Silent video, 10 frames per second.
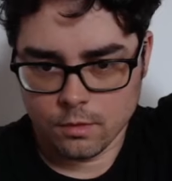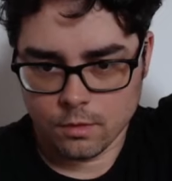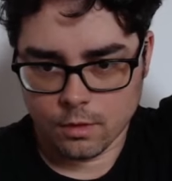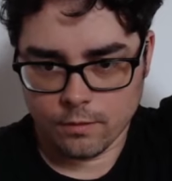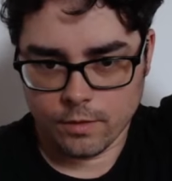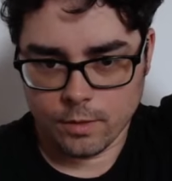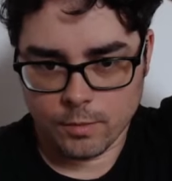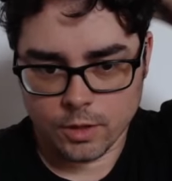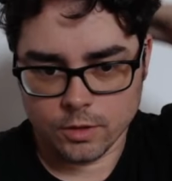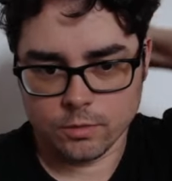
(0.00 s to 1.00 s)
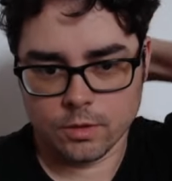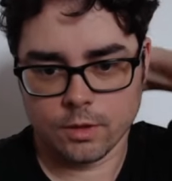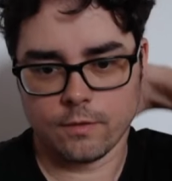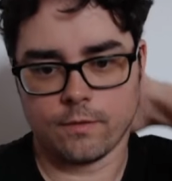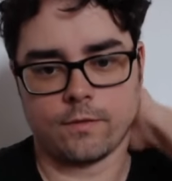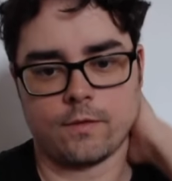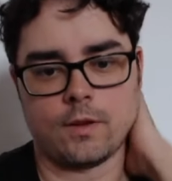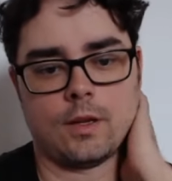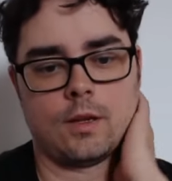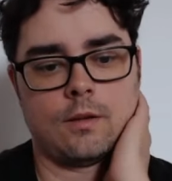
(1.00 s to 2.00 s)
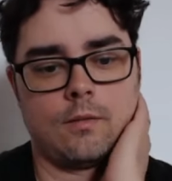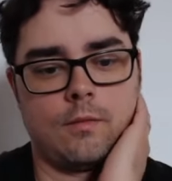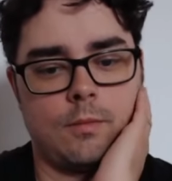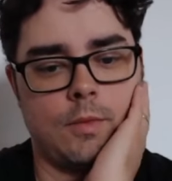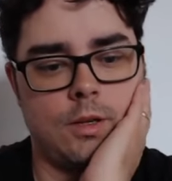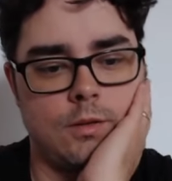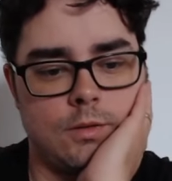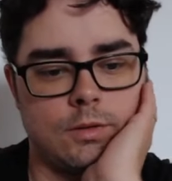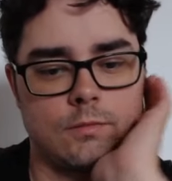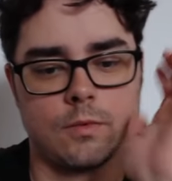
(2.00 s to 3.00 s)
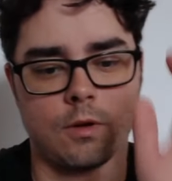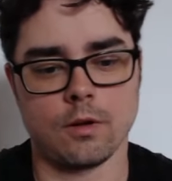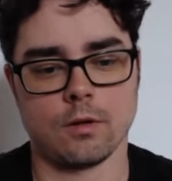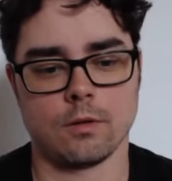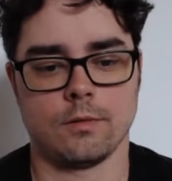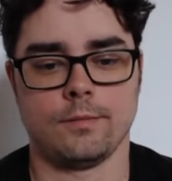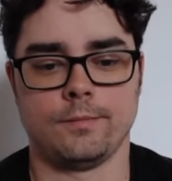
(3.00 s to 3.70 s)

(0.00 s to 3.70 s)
Can I find module config? What am I doing wrong?